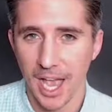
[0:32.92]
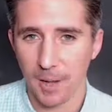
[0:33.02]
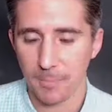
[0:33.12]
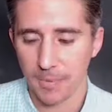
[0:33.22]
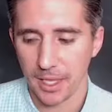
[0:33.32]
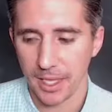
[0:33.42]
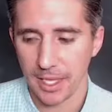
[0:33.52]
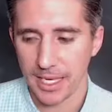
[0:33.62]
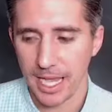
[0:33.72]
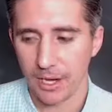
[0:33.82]
Um,
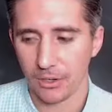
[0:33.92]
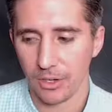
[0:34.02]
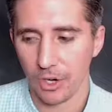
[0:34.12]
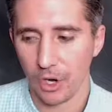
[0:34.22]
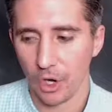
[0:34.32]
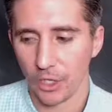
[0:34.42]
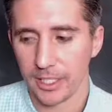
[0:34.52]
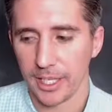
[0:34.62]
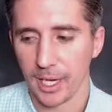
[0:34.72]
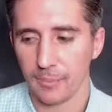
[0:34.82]
now,
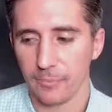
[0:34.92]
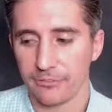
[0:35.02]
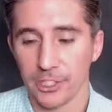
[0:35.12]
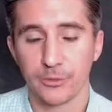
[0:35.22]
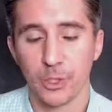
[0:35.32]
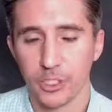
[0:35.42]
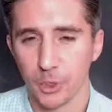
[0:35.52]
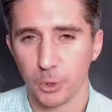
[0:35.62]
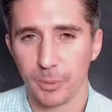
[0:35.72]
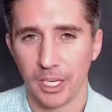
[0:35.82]
Oli, um, first of all, let's
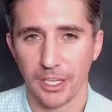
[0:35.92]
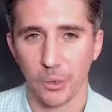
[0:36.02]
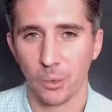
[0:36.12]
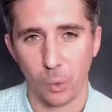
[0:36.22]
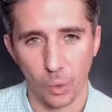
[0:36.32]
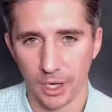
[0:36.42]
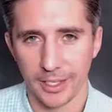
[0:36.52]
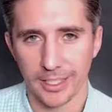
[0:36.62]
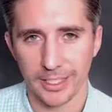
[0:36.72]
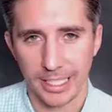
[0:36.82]
talk about like
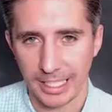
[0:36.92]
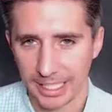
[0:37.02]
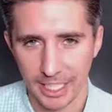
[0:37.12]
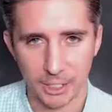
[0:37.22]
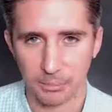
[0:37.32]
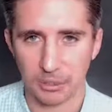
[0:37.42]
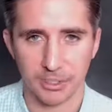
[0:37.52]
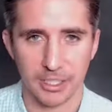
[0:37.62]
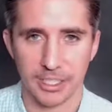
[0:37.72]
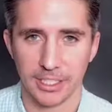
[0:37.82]
why engagement.
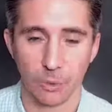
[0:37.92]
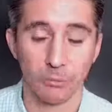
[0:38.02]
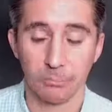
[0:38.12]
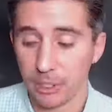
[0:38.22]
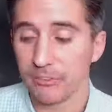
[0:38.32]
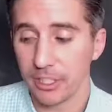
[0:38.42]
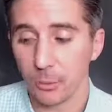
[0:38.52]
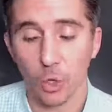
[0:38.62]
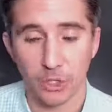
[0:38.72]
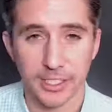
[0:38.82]
well, briefly,
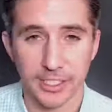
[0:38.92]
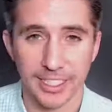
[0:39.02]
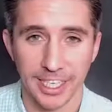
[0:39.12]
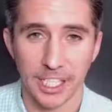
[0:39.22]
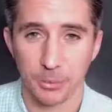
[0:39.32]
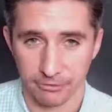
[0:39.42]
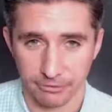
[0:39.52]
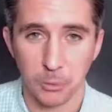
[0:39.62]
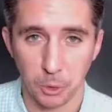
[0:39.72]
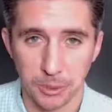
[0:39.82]
what is engagement
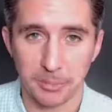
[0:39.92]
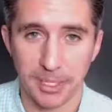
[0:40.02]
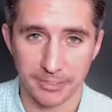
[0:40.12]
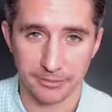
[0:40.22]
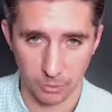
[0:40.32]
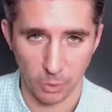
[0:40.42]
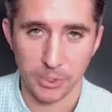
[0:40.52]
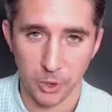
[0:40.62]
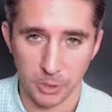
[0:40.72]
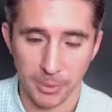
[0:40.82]
from your perspective, and what we're
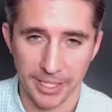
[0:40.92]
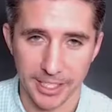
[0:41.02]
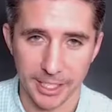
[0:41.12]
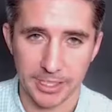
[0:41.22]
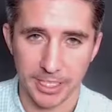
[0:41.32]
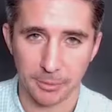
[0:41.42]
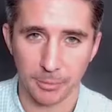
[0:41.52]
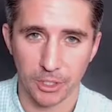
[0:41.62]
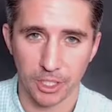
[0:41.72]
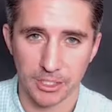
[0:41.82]
talking about in this particular
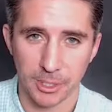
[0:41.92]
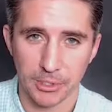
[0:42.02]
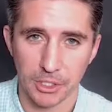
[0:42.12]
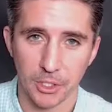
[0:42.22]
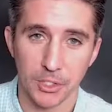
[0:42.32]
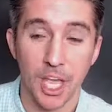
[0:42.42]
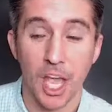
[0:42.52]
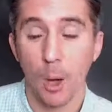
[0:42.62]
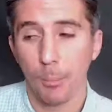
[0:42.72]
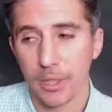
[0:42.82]
podcast episode,
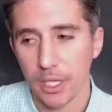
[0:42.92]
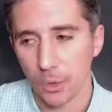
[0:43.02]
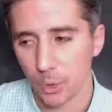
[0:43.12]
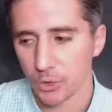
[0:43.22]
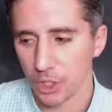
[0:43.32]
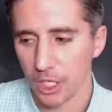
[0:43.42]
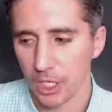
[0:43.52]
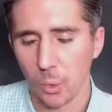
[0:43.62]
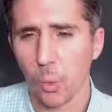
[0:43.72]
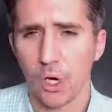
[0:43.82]
but then also
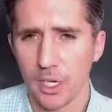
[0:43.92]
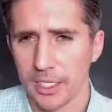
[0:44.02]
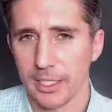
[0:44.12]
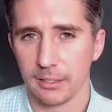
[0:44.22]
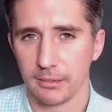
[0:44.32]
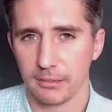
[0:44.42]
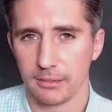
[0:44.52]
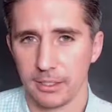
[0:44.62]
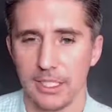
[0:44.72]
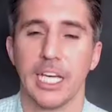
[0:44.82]
like why
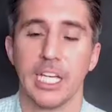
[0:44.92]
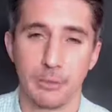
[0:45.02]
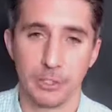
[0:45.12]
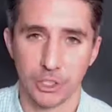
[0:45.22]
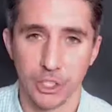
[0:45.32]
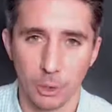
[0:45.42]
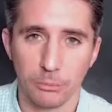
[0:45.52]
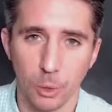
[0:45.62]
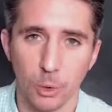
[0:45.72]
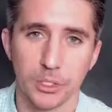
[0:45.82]
engagement is just so
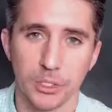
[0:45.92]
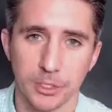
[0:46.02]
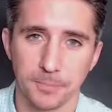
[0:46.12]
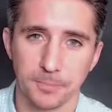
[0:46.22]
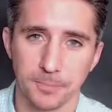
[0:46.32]
important.